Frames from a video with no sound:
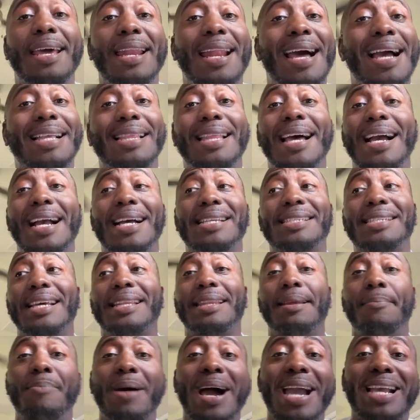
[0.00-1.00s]
And like I
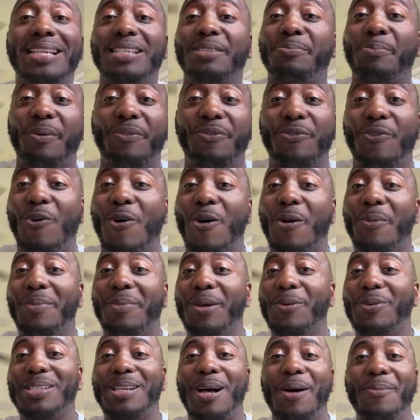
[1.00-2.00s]
said, the bike is performed.
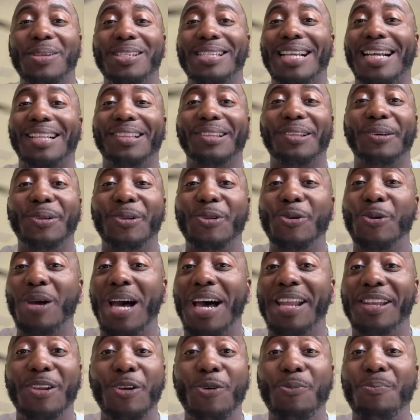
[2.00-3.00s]
It was almost like a
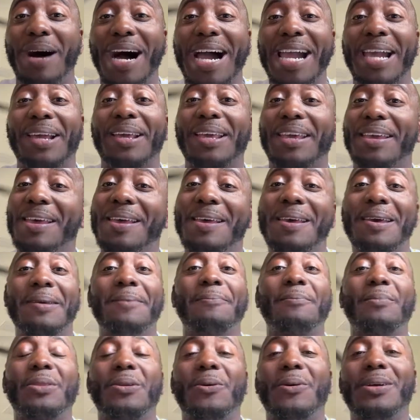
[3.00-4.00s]
new bike
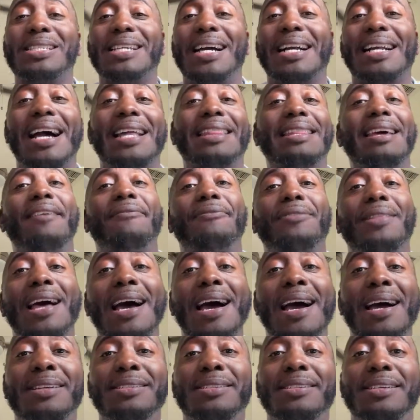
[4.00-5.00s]
once I got that
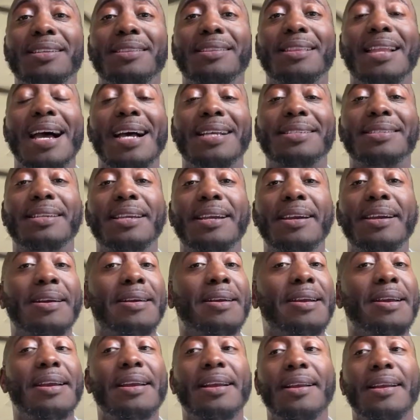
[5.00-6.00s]
flash last
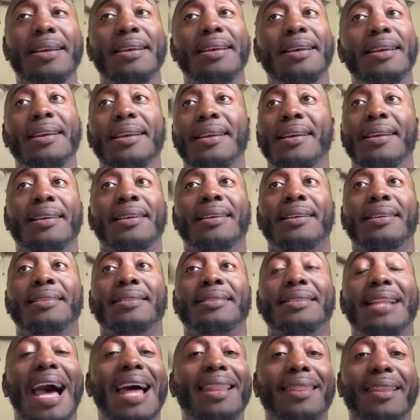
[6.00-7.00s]
year.
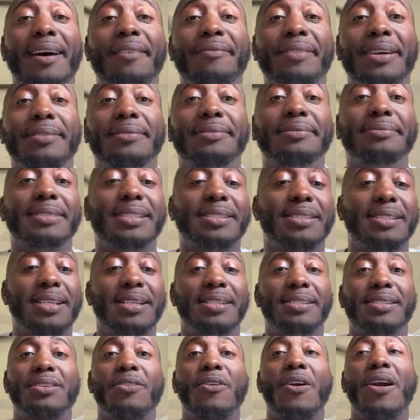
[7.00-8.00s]
I love it.
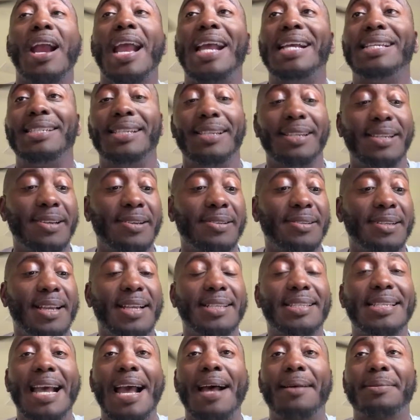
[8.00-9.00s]
It's crazy, dude.
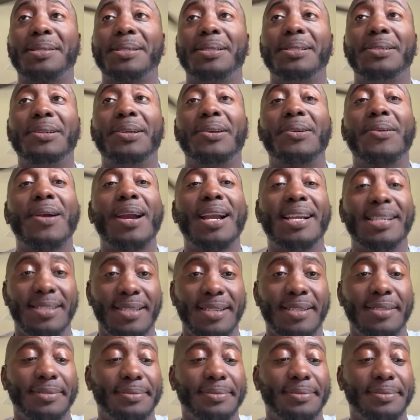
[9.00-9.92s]
It's absolutely crazy.